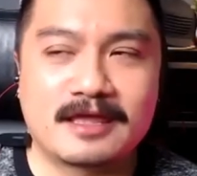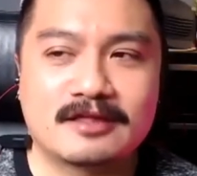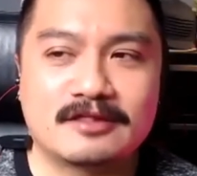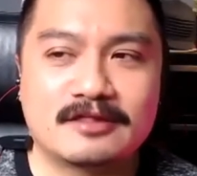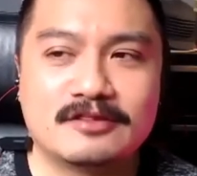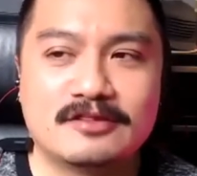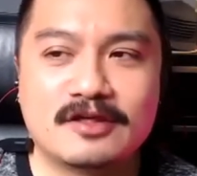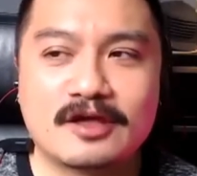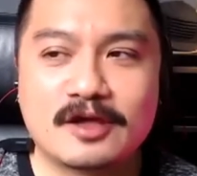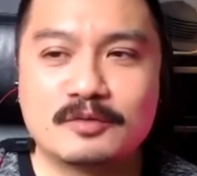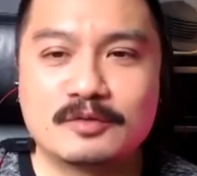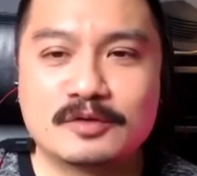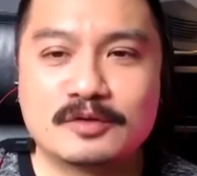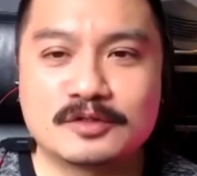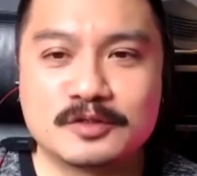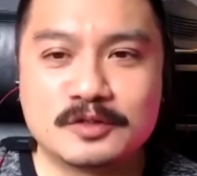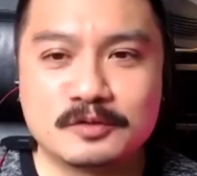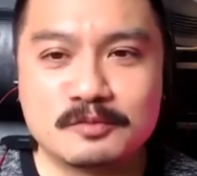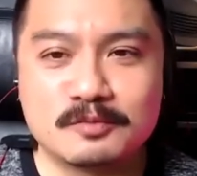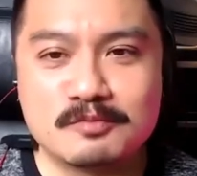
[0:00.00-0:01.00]
They would
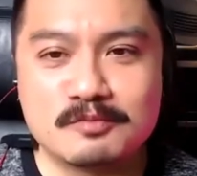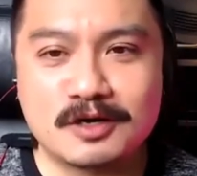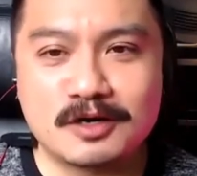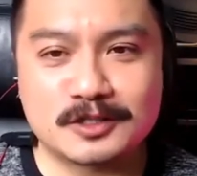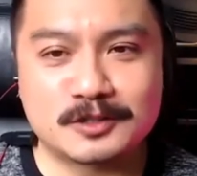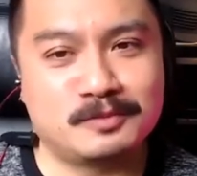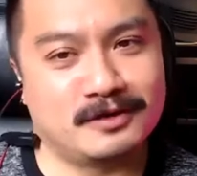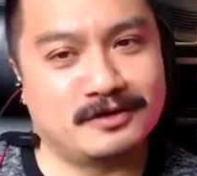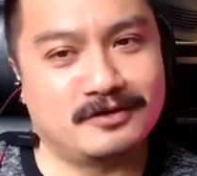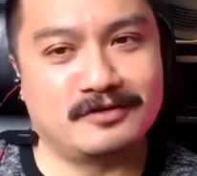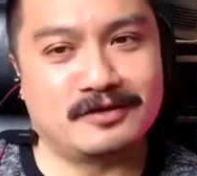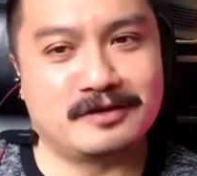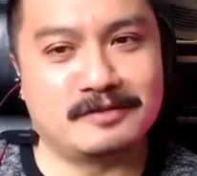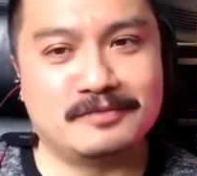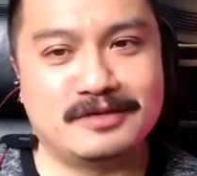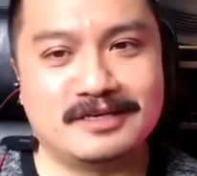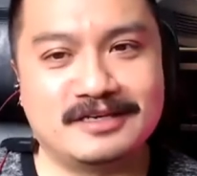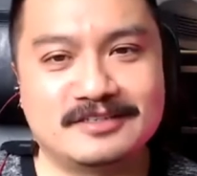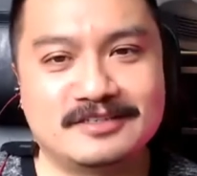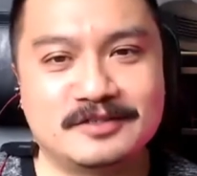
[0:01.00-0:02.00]
do much better than
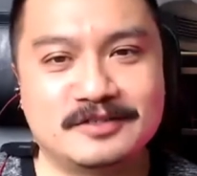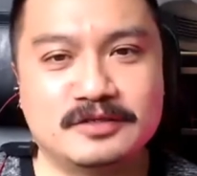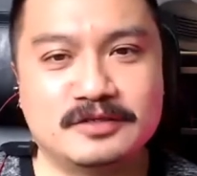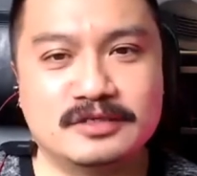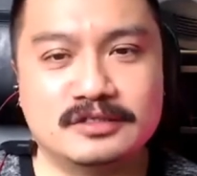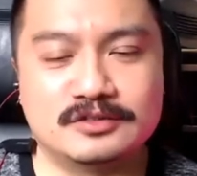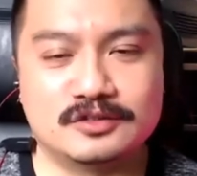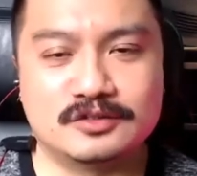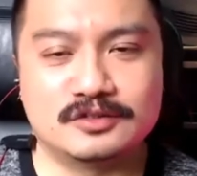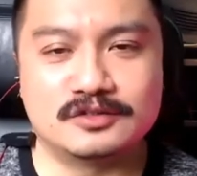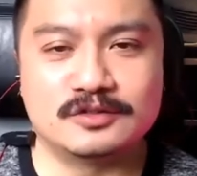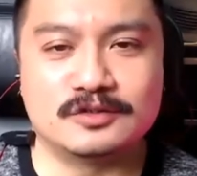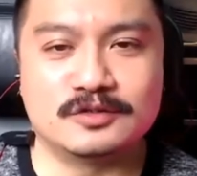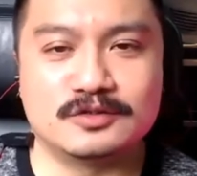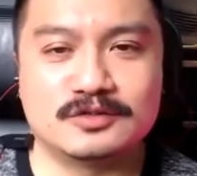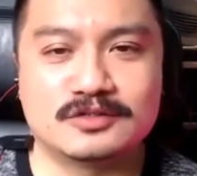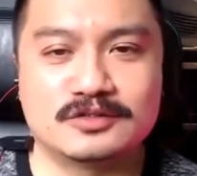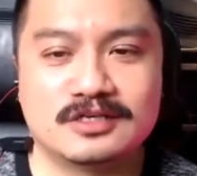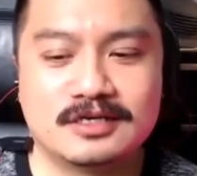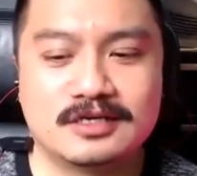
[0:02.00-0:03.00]
me to
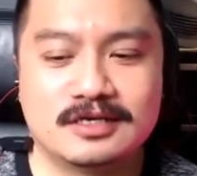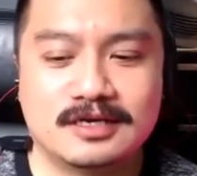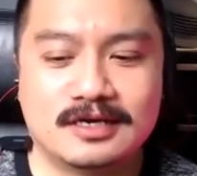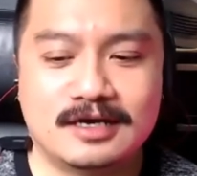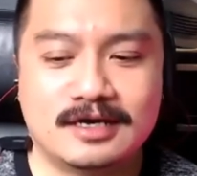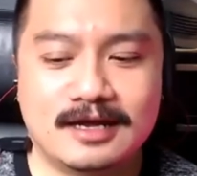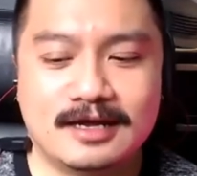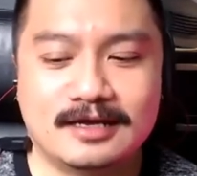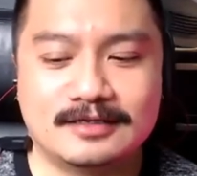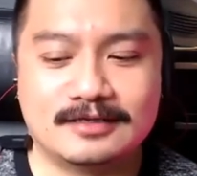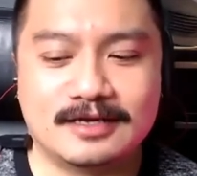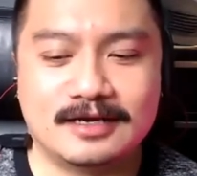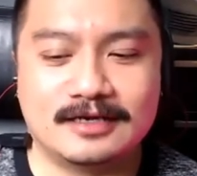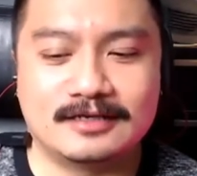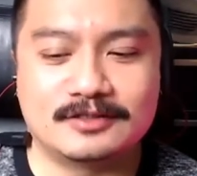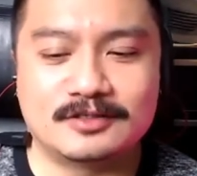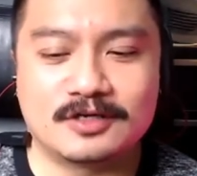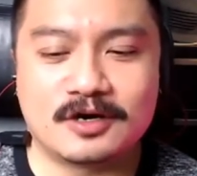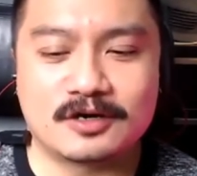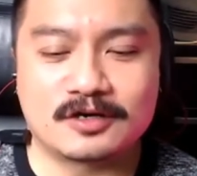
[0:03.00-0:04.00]
introduce and
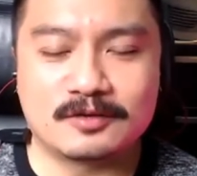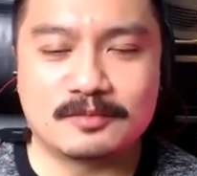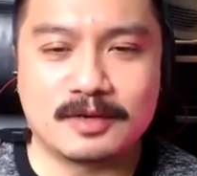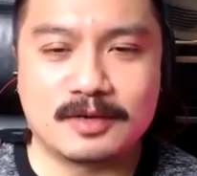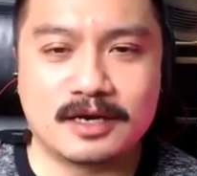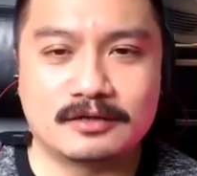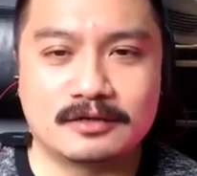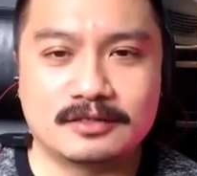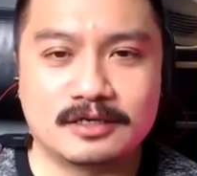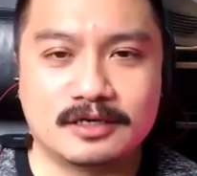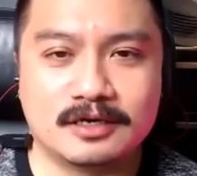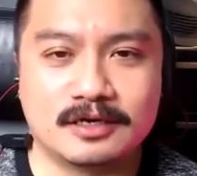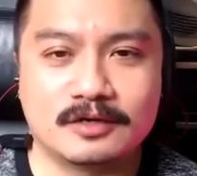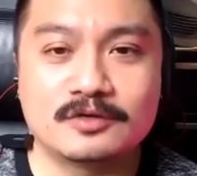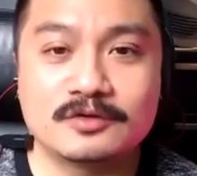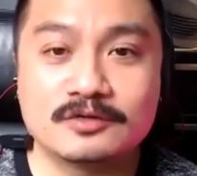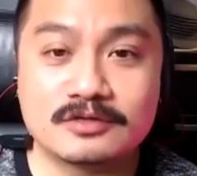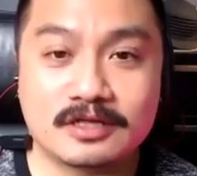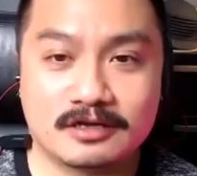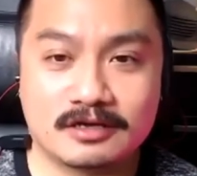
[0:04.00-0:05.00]
talk about
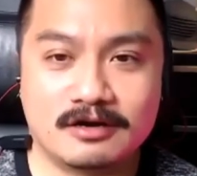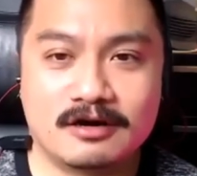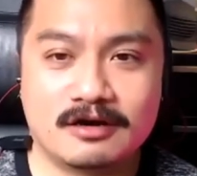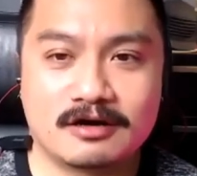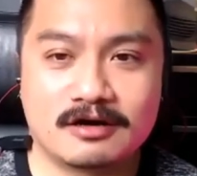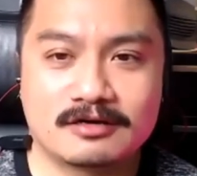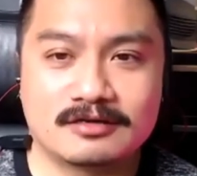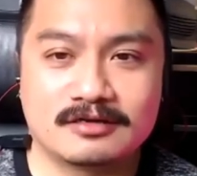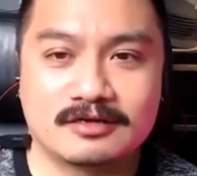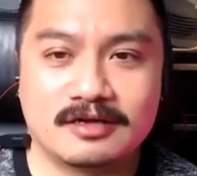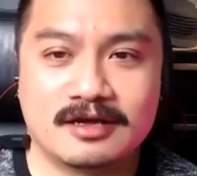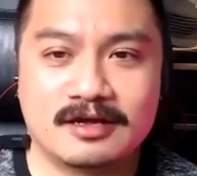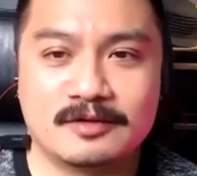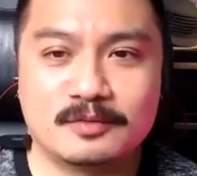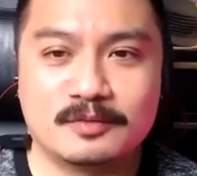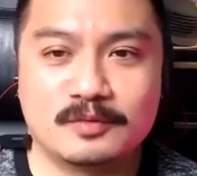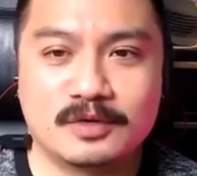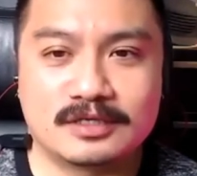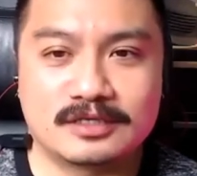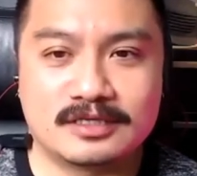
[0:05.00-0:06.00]
who they are
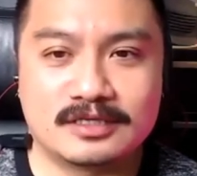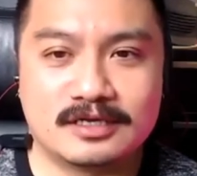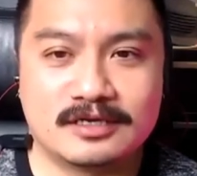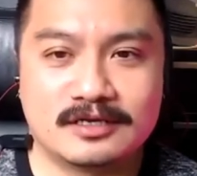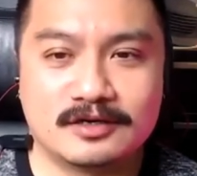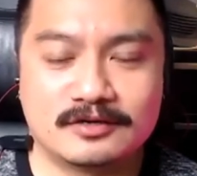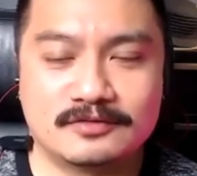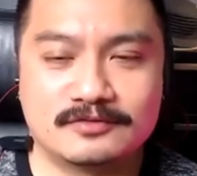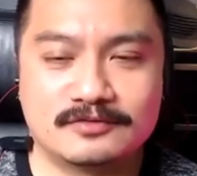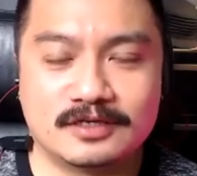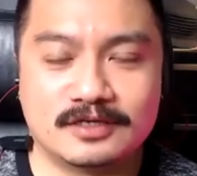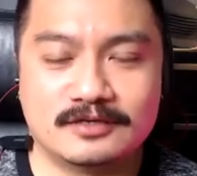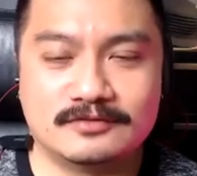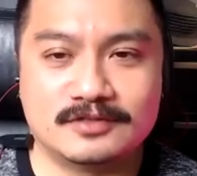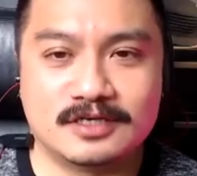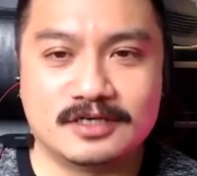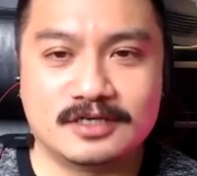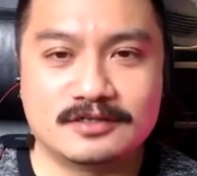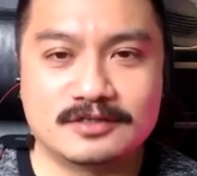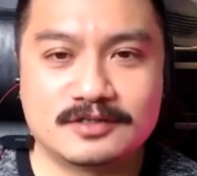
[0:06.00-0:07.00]
and what they have
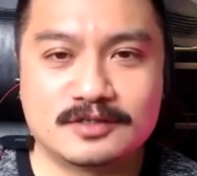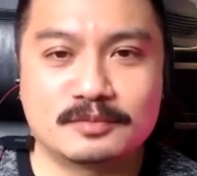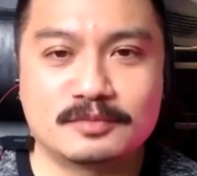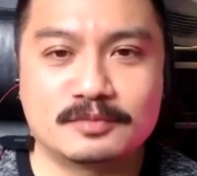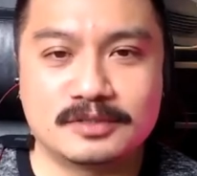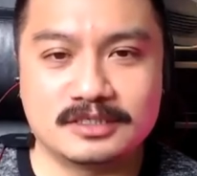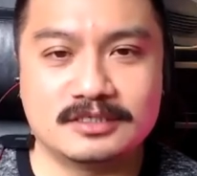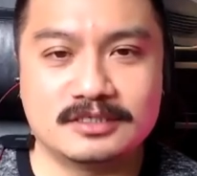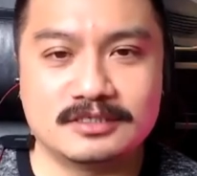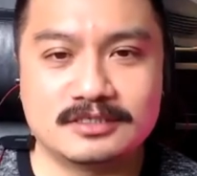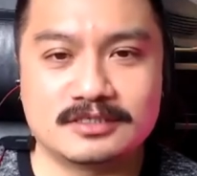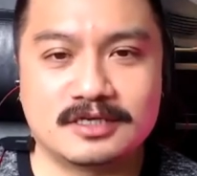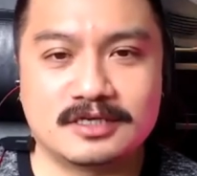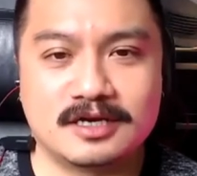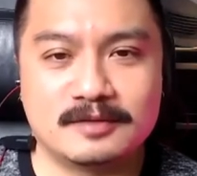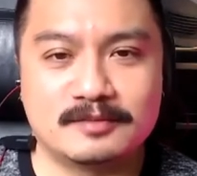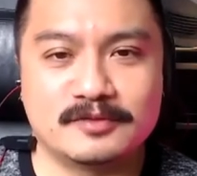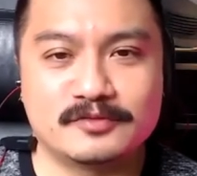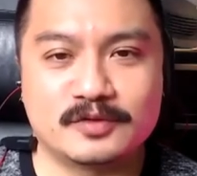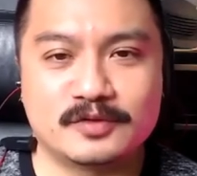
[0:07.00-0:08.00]
done. So please,
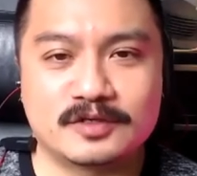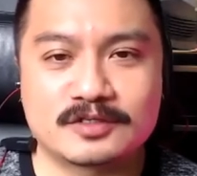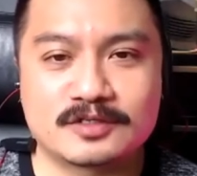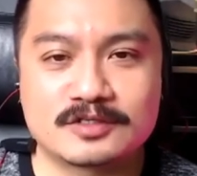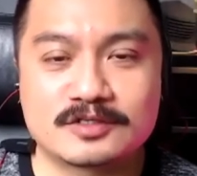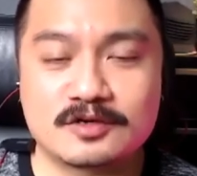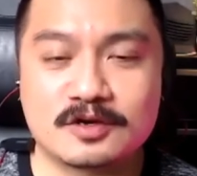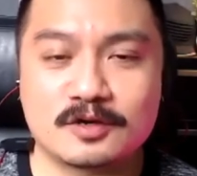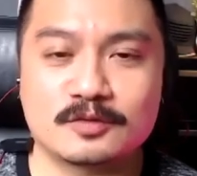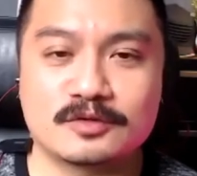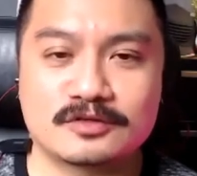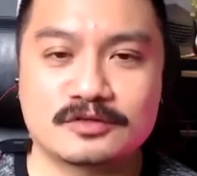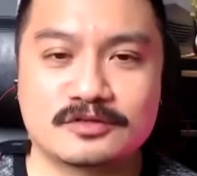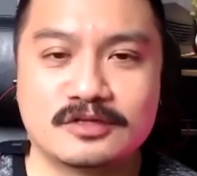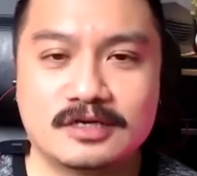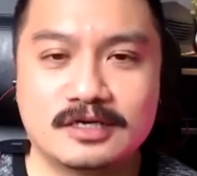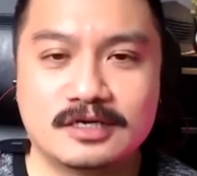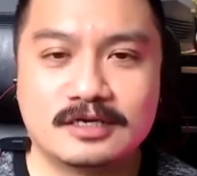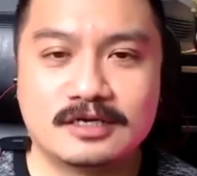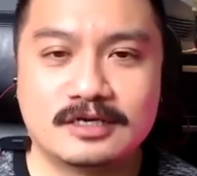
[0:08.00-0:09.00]
if we could start with
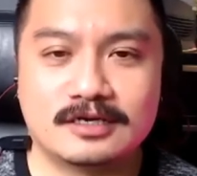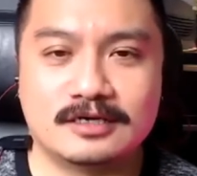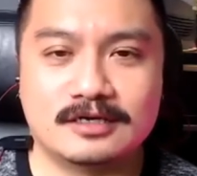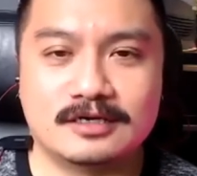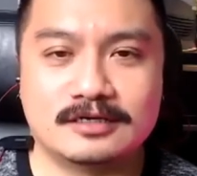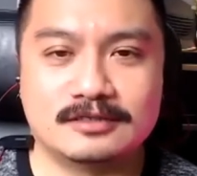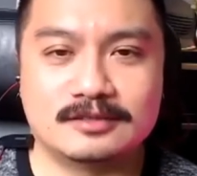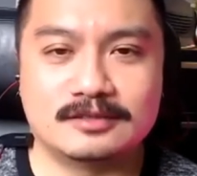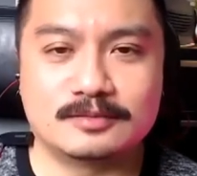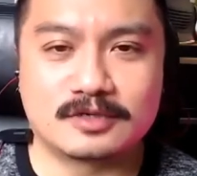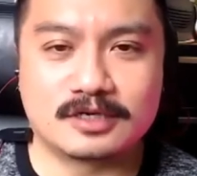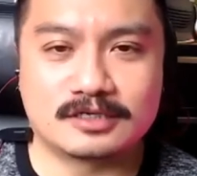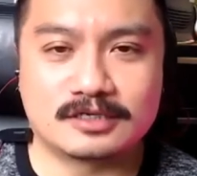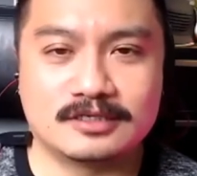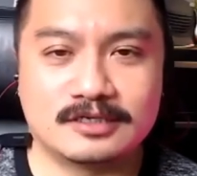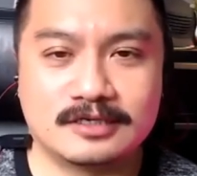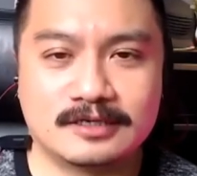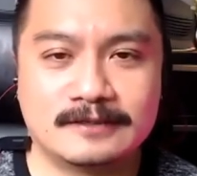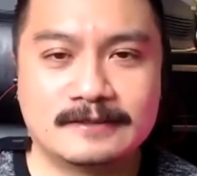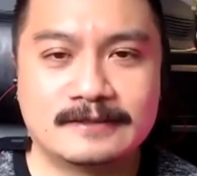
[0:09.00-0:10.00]

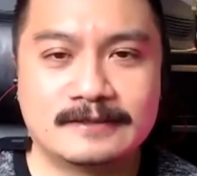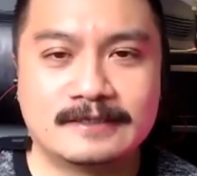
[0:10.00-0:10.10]
Namrata,